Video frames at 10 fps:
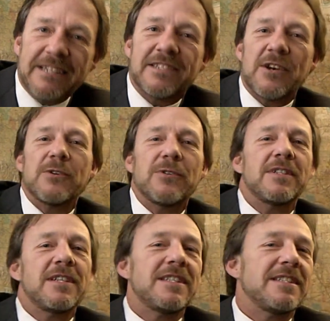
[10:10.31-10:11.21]
So
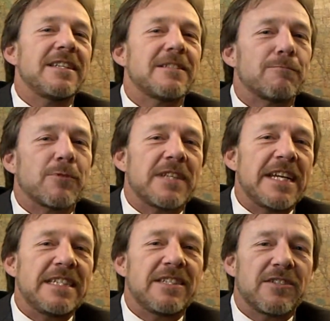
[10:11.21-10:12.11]
it doesn't
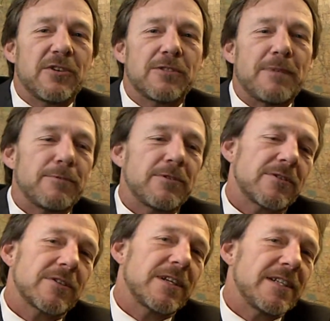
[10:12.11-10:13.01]
pertain to those people. So
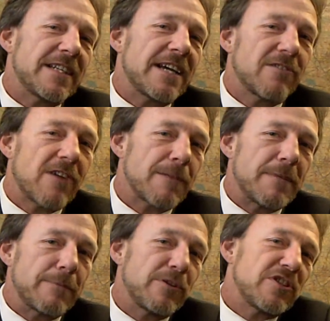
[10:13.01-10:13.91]
they're cutting out a lot of
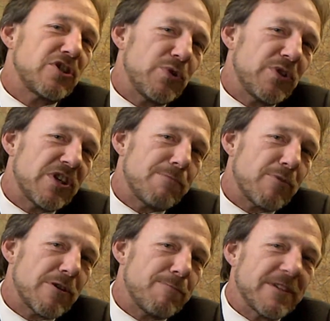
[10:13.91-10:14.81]
people, and they're doing it on
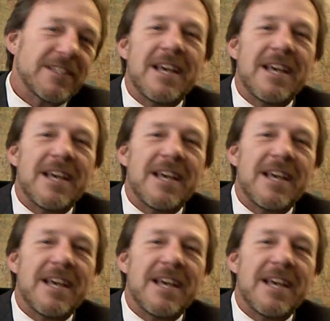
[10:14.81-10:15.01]
purpose.